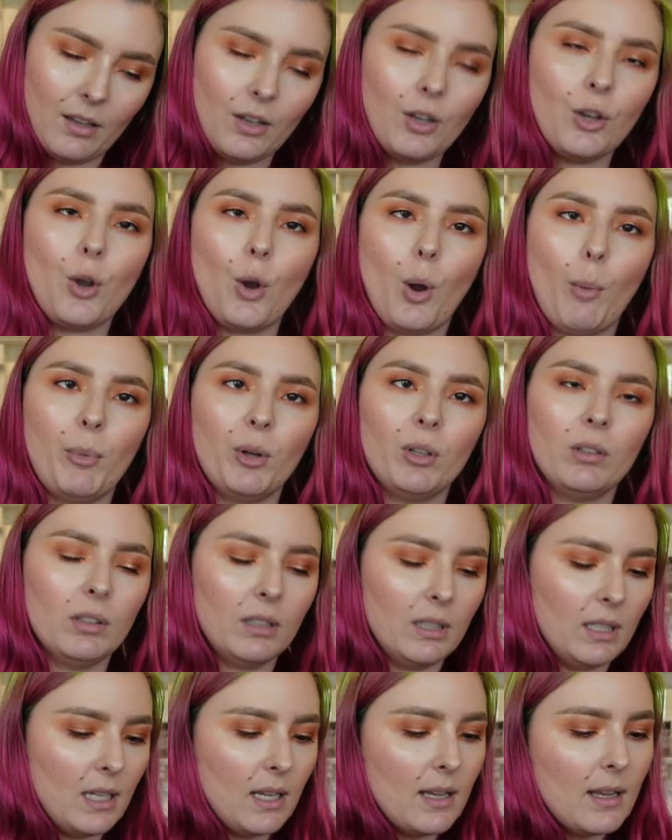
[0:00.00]
novel
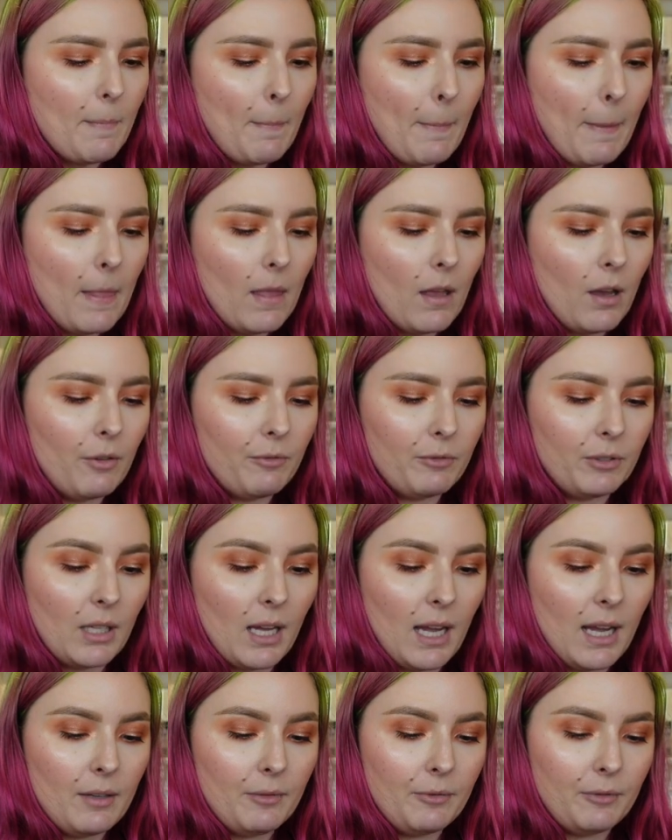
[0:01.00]
of
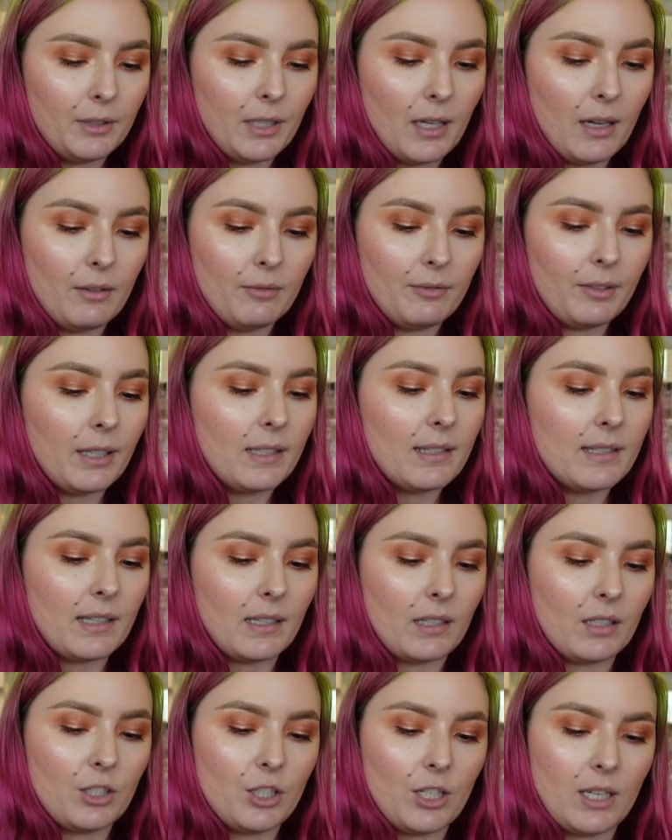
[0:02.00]
life, love, and
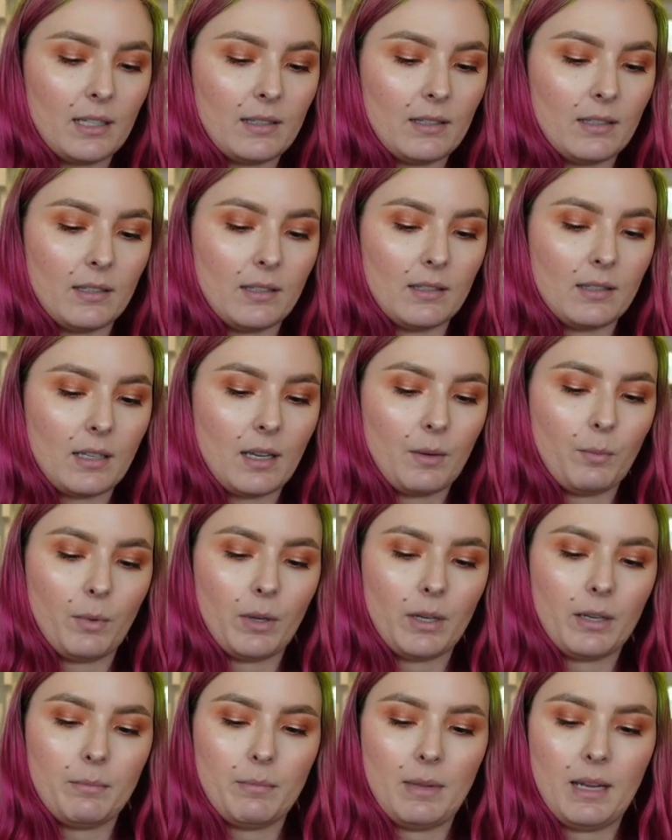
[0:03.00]
second chances, and
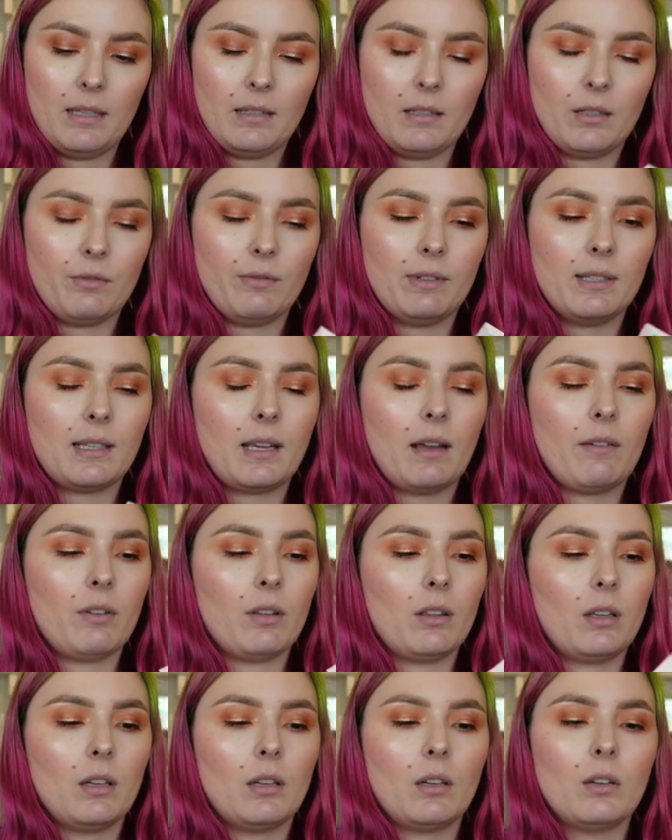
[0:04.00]
what it means to risk
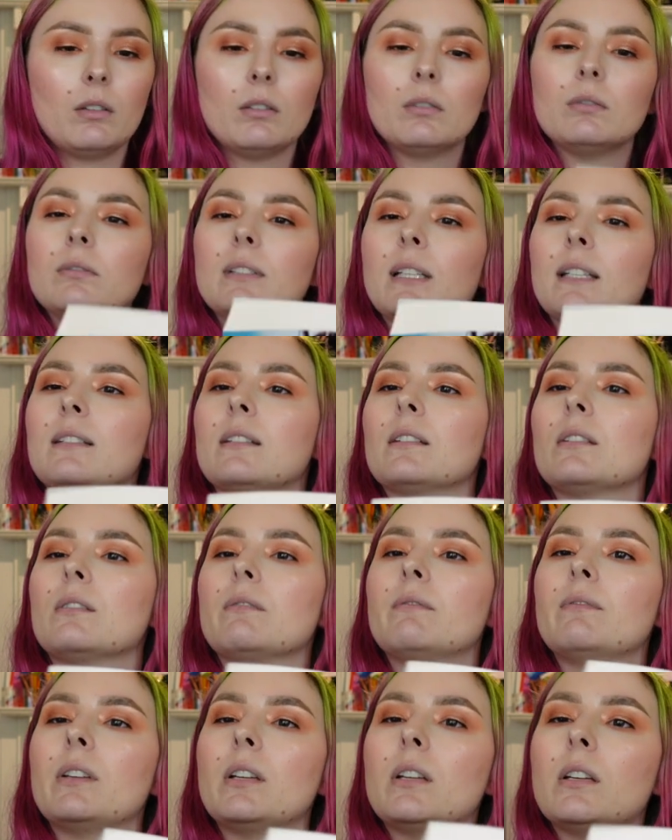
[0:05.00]
everything. Oh, that sounds
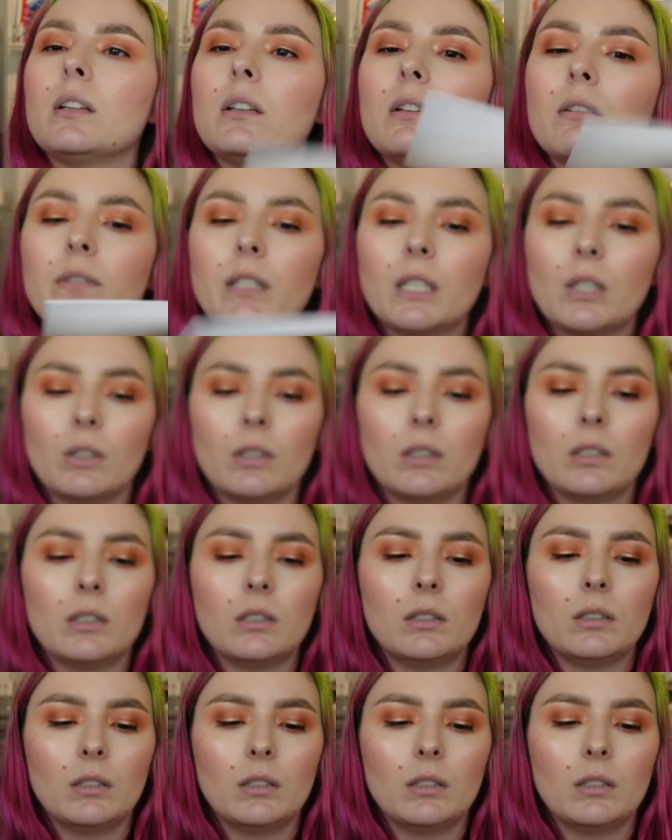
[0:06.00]
very good.